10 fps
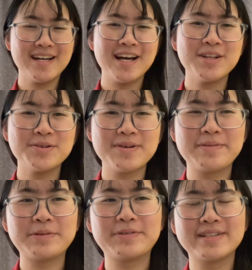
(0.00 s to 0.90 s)
Hello
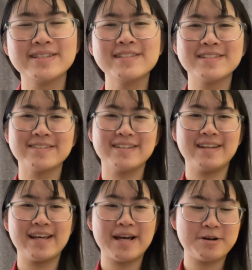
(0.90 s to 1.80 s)
everyone, so
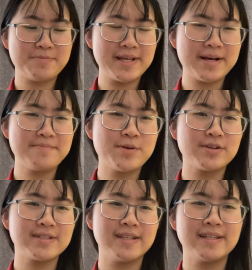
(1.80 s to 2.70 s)
today I'll be
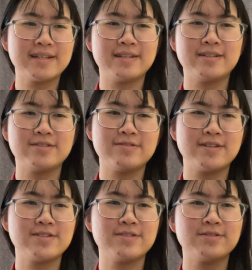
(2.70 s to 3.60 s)
unboxing a
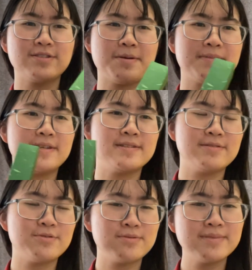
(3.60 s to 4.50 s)
traditional Japanese
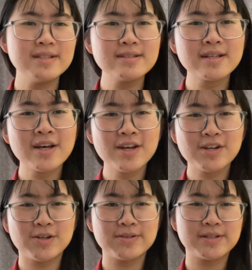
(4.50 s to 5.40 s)
instrument
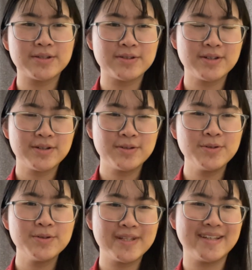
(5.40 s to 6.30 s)
called the
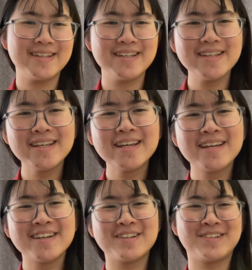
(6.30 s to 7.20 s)
Ryūteki,
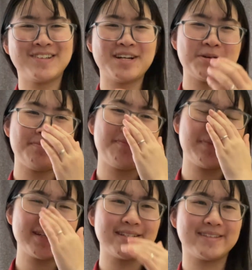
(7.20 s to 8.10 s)
or
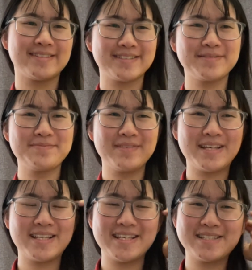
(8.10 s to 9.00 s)

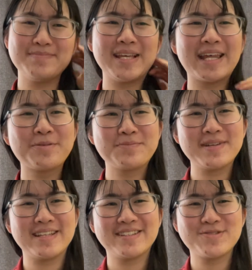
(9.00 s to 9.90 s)
its meaning would
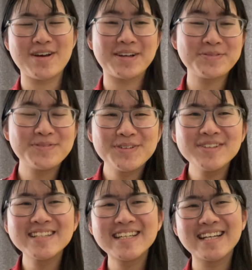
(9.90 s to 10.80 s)
be dragon
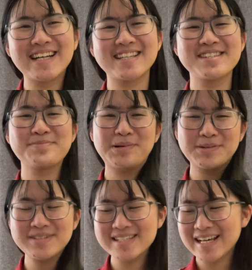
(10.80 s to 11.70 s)
flute, I suppose.